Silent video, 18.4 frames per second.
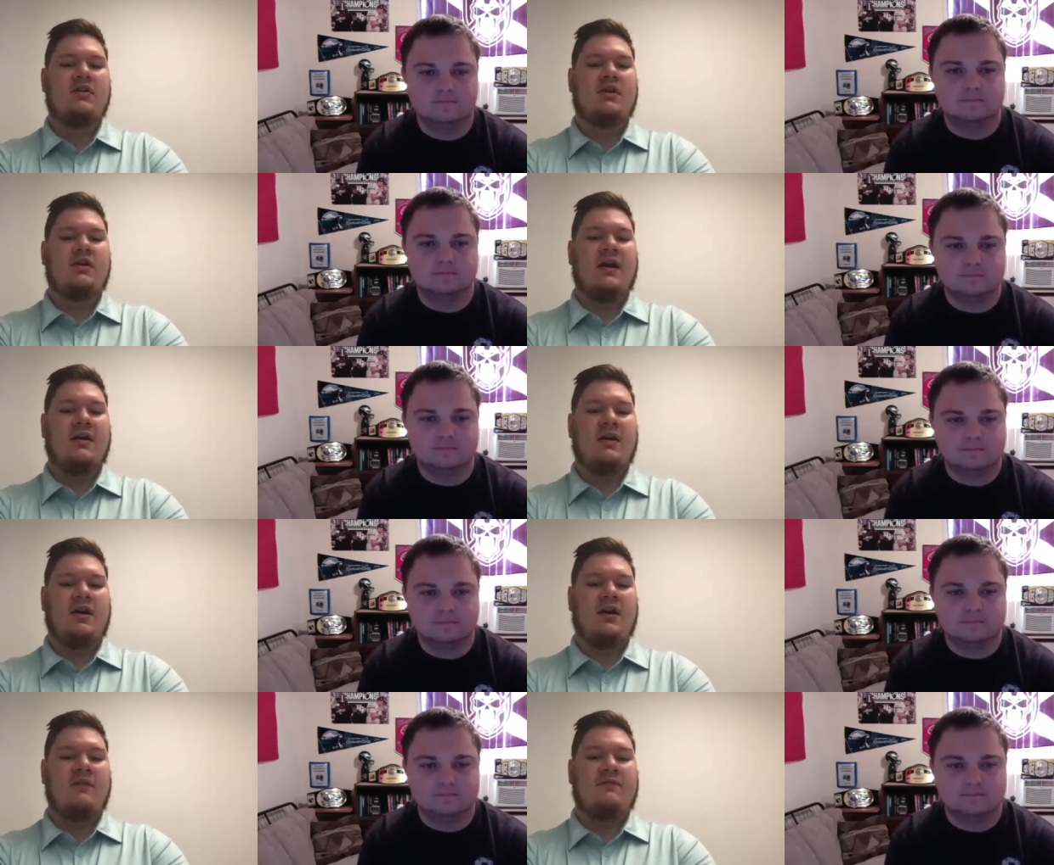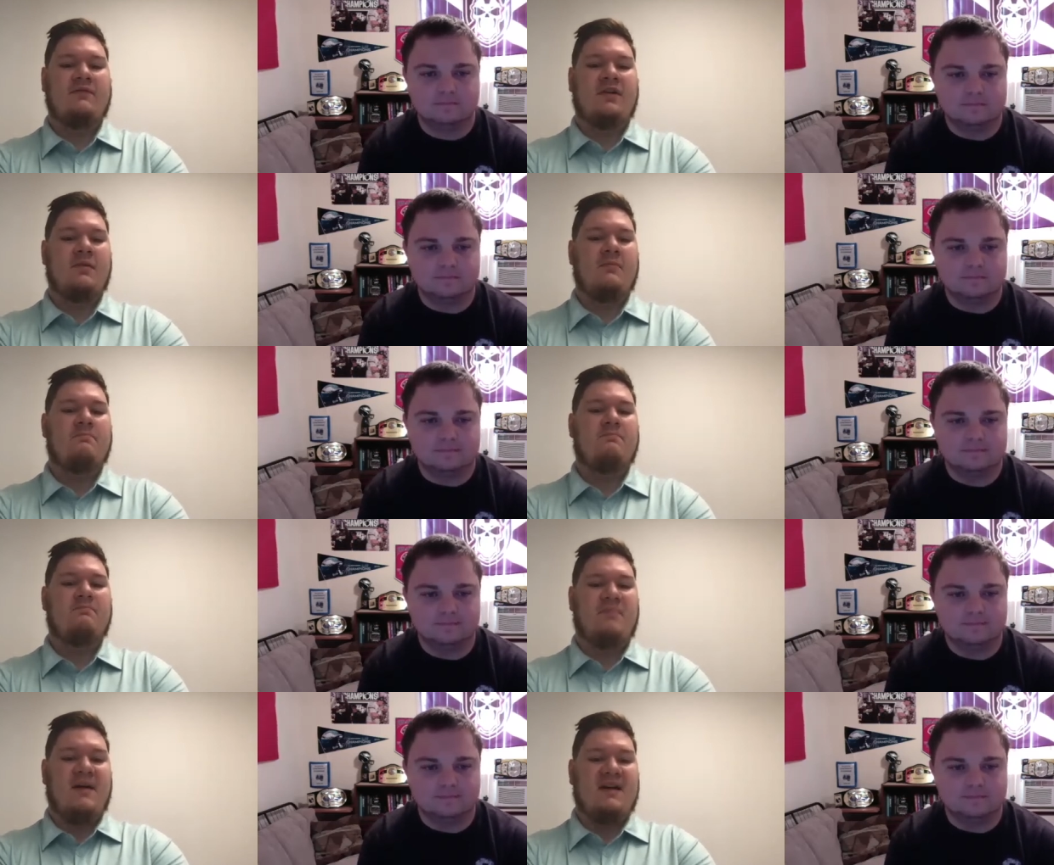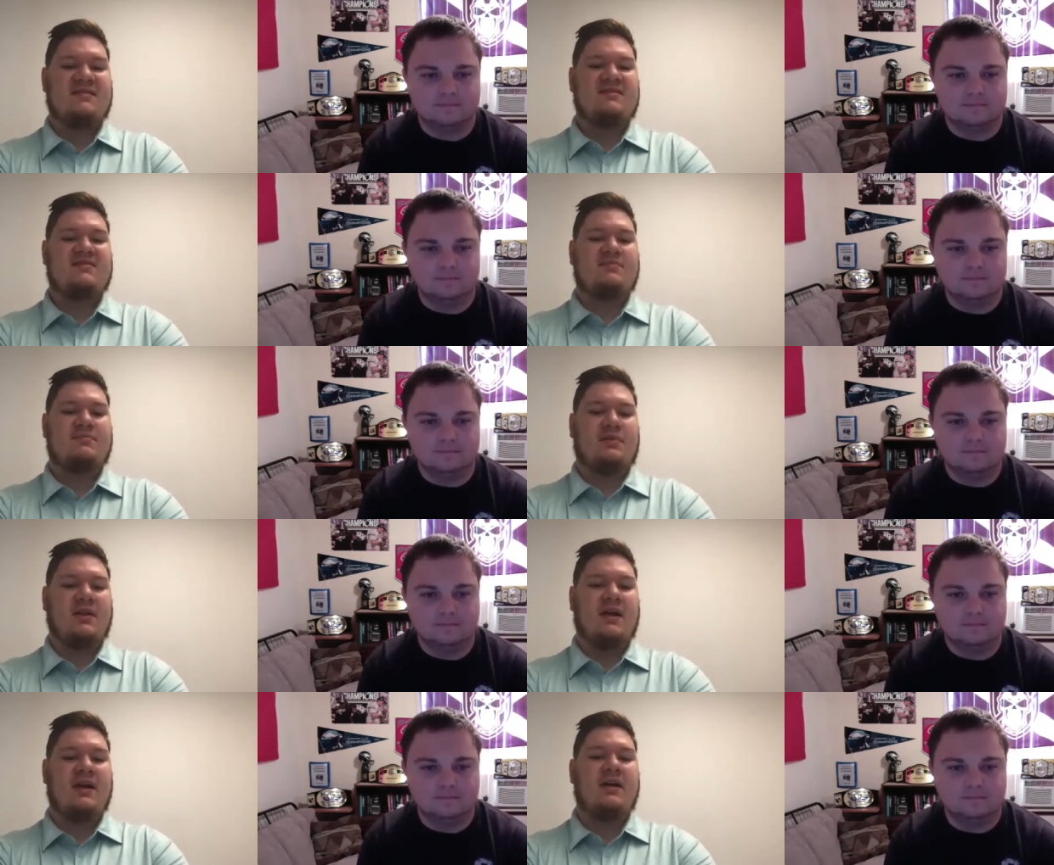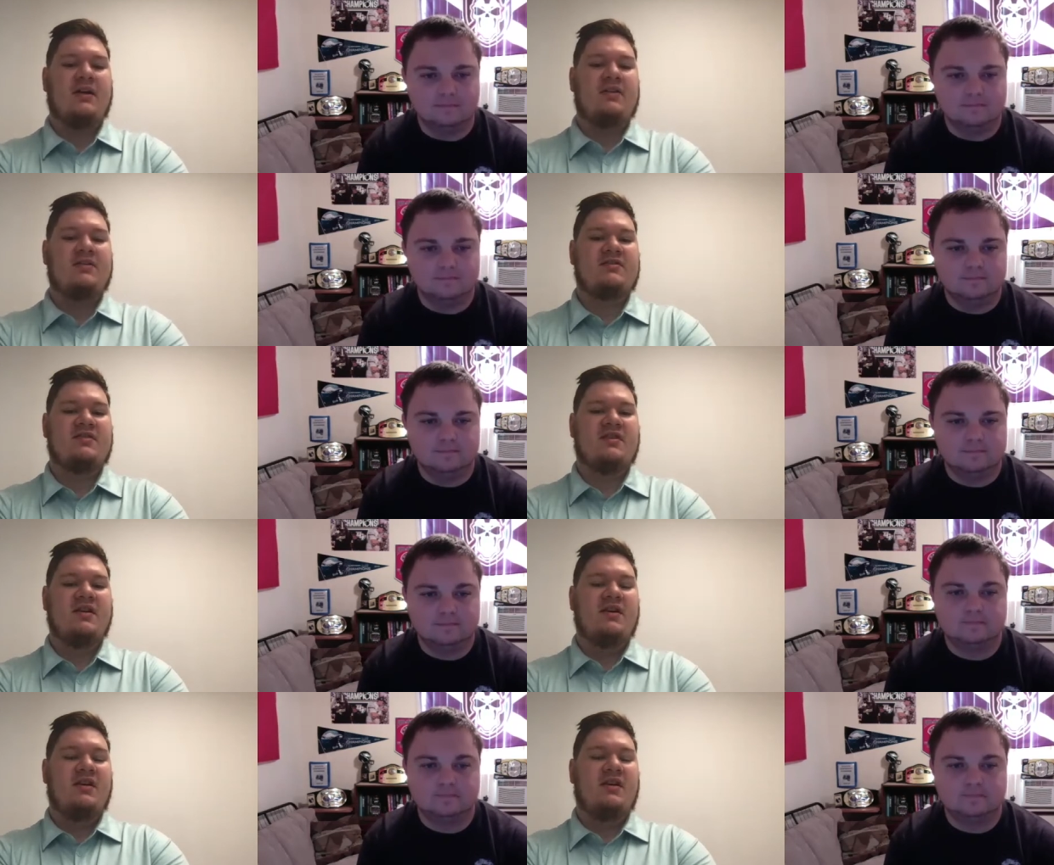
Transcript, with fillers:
Speaker 1: uh, of their best players.